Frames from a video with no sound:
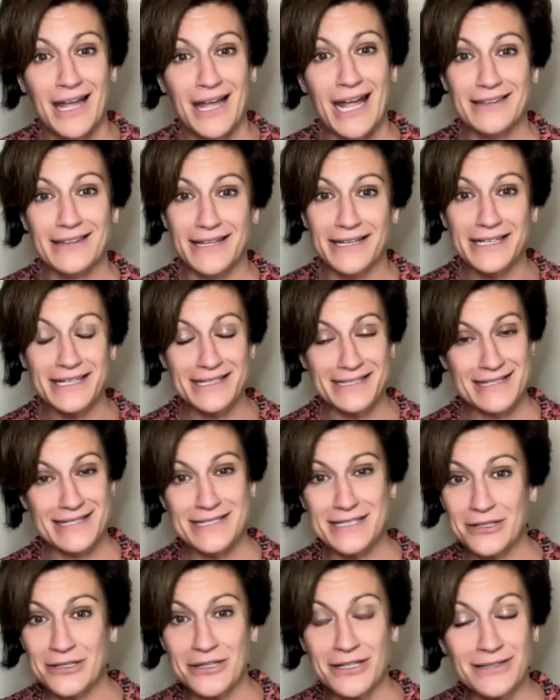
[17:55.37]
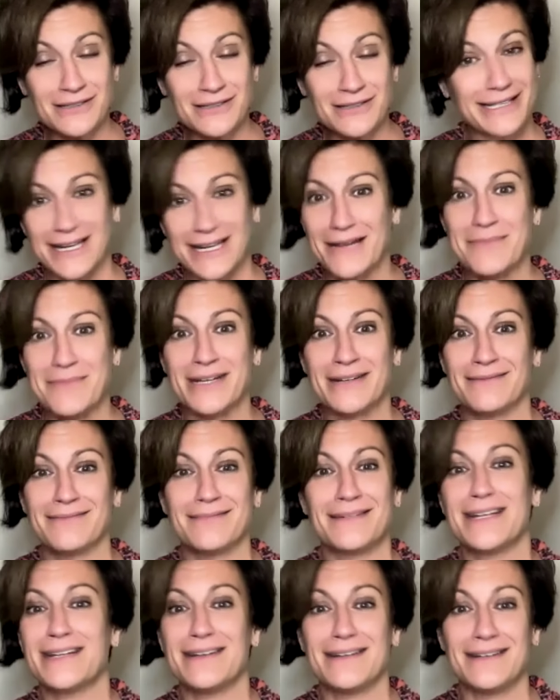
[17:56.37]
And like, it's still like, I mean,
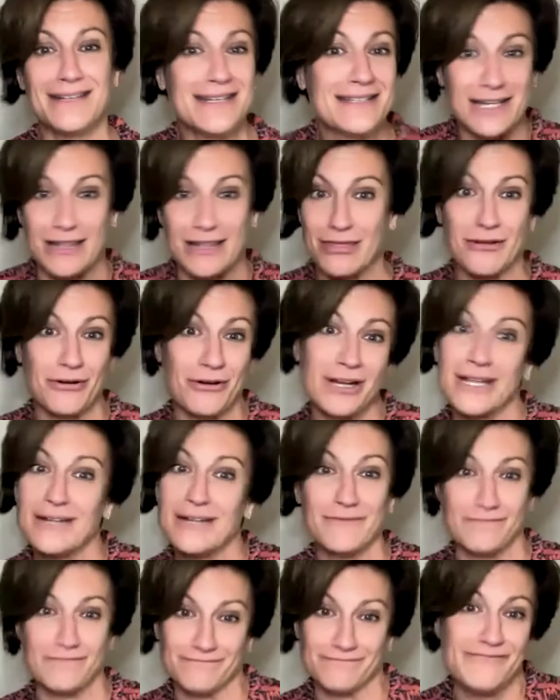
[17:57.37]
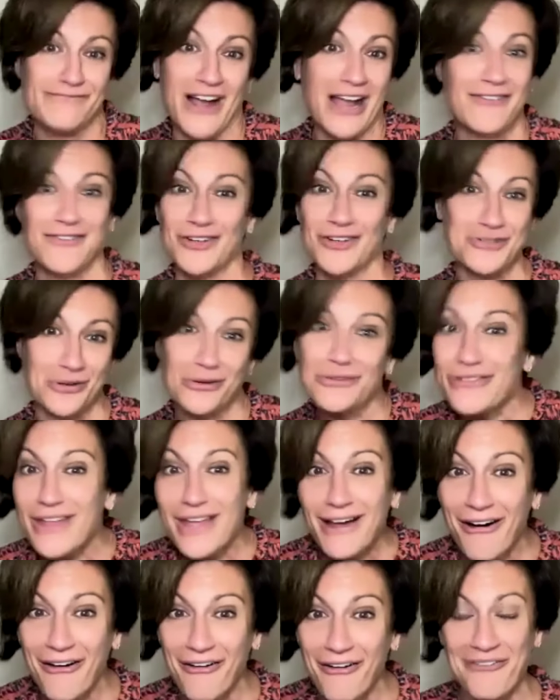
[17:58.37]
he's like 35 years old
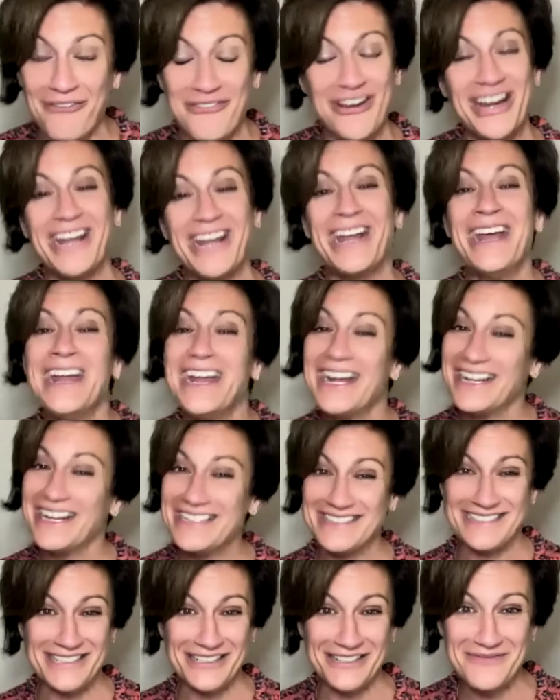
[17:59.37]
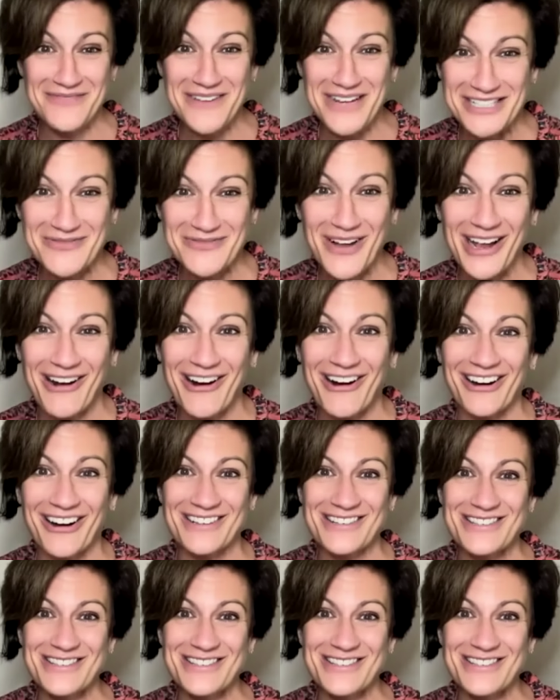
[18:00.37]
now, but it still makes my heart